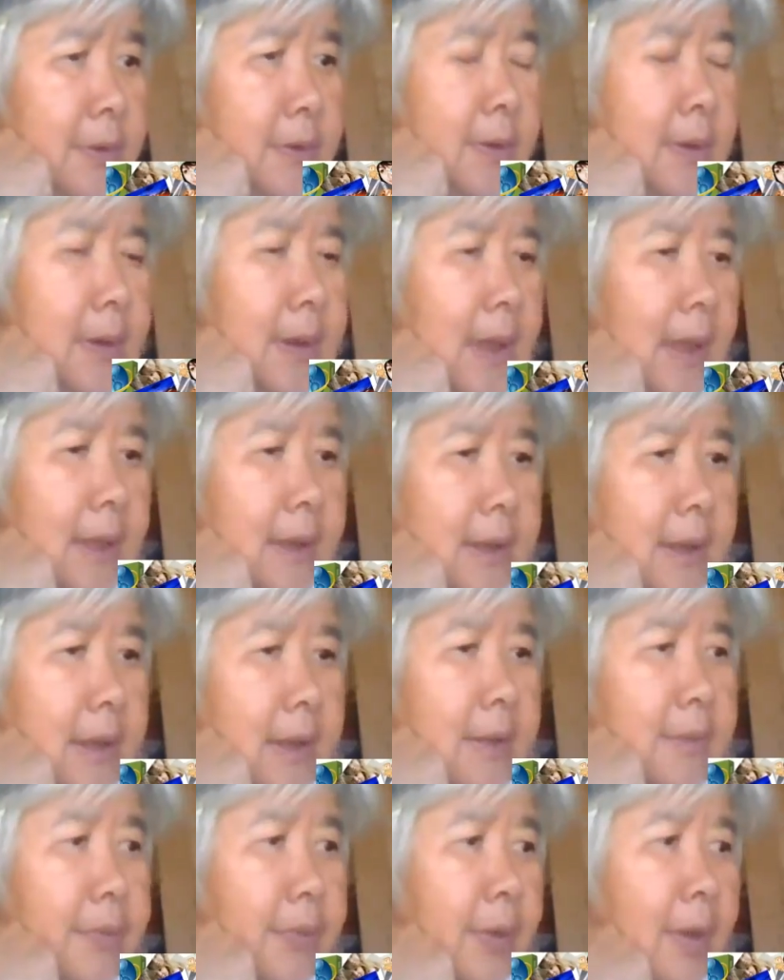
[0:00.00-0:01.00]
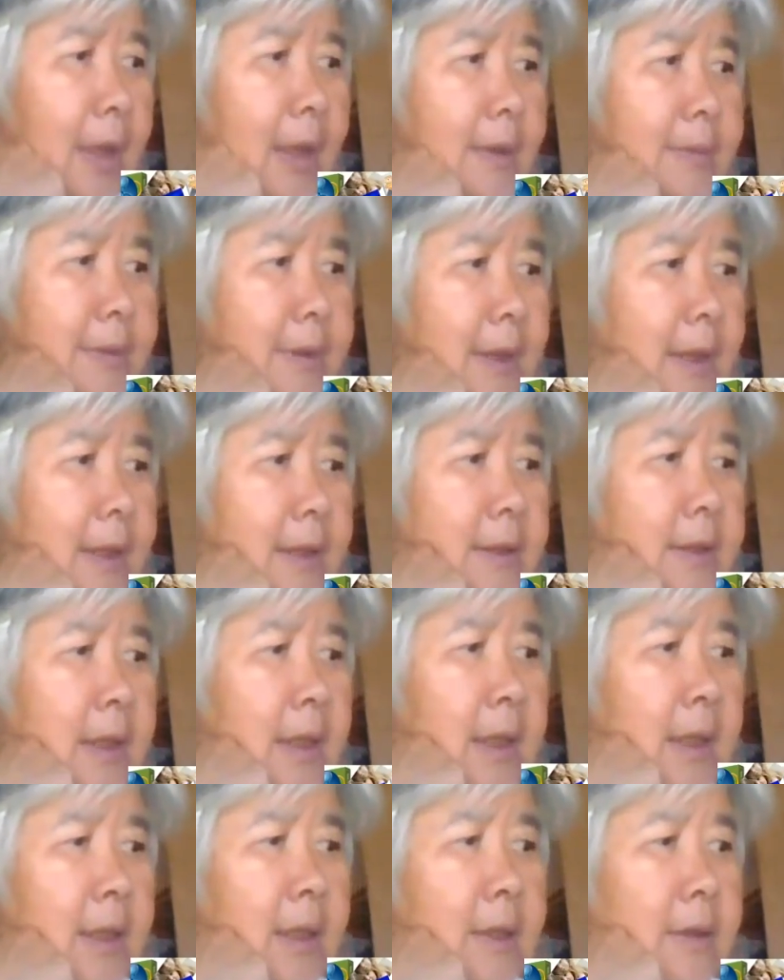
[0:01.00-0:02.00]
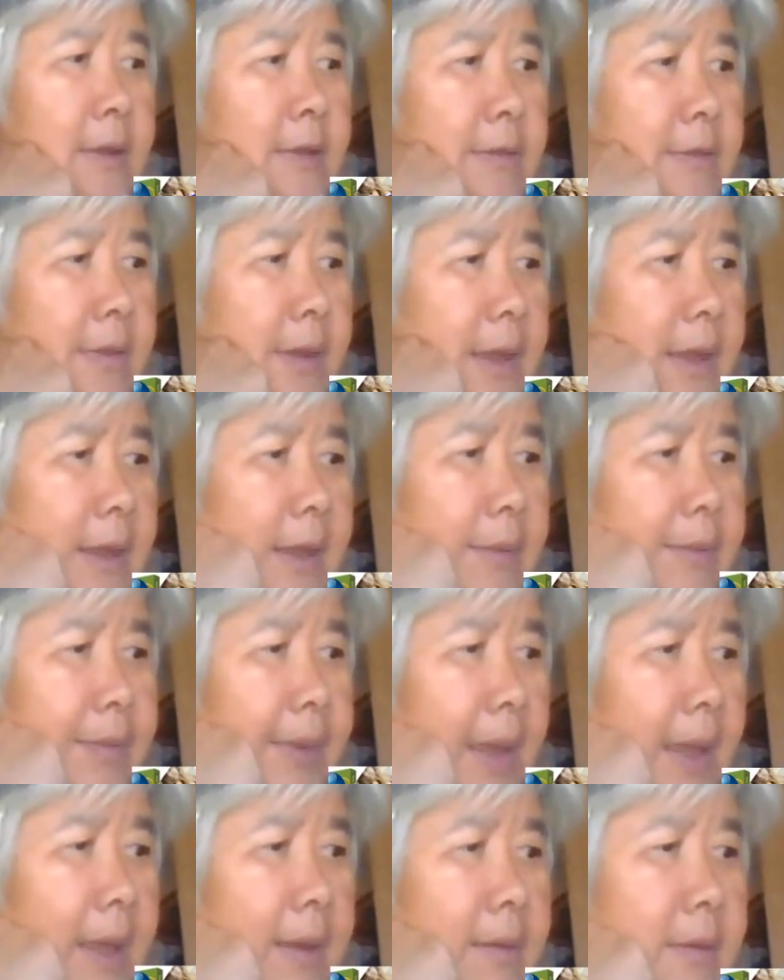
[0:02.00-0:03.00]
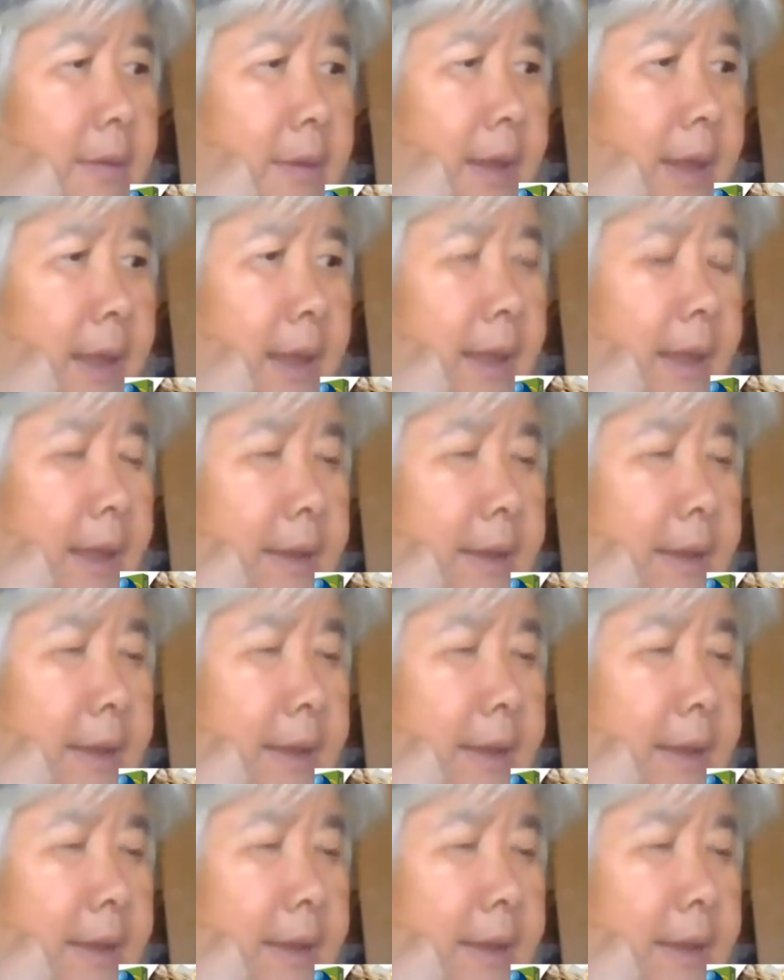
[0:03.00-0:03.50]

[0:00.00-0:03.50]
to an idea primes us to think about an